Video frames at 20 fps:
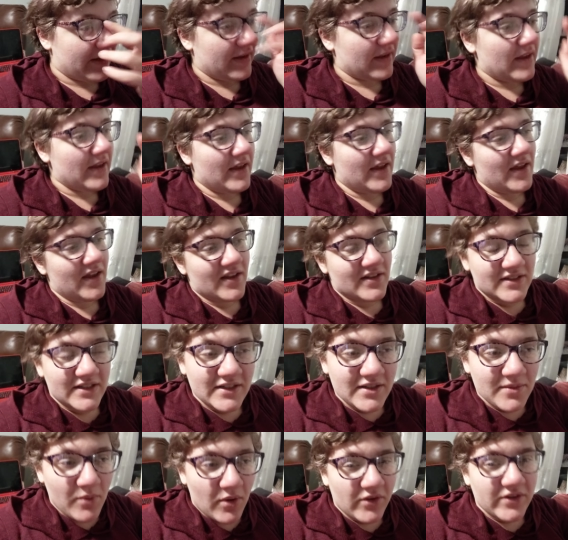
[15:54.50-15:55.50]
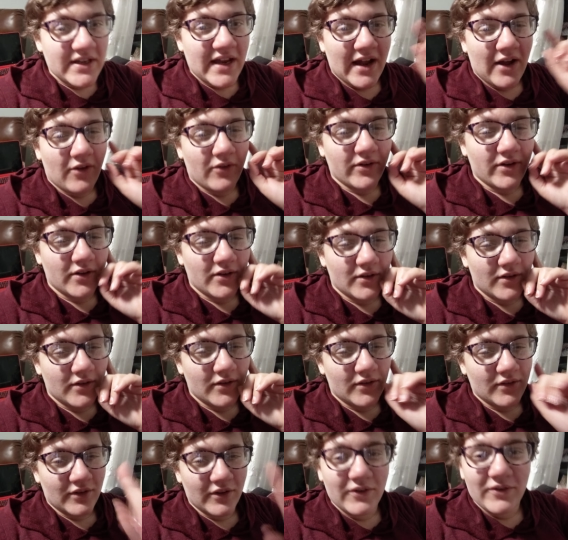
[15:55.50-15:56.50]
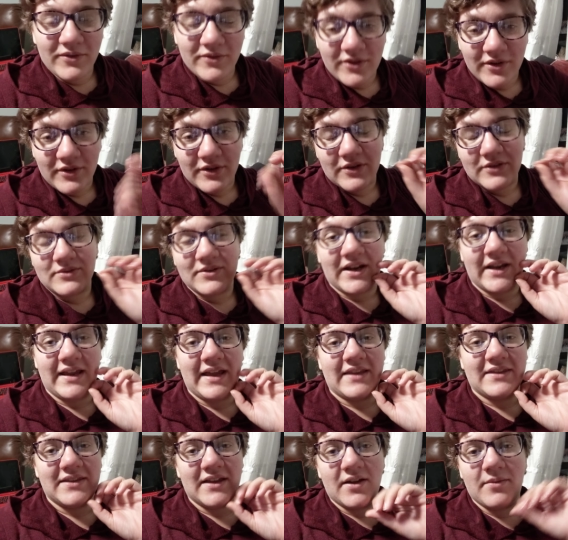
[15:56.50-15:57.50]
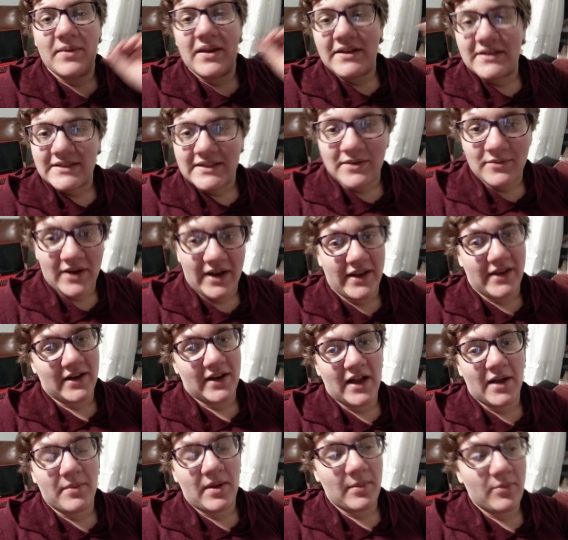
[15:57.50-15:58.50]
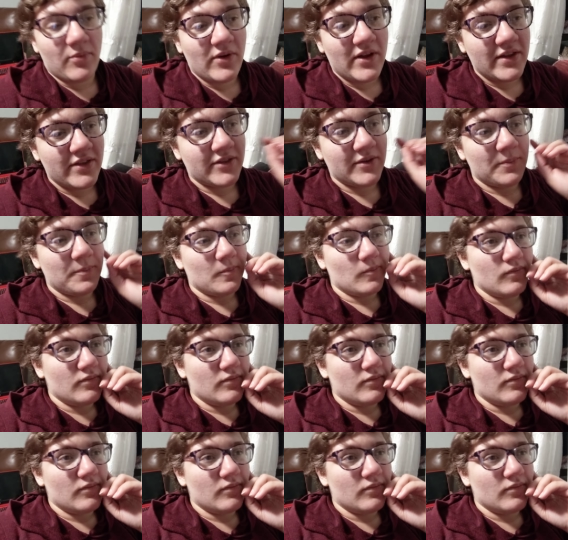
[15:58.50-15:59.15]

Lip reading: like sit them all down, look through the clothes when I get them, and see what I can come up with.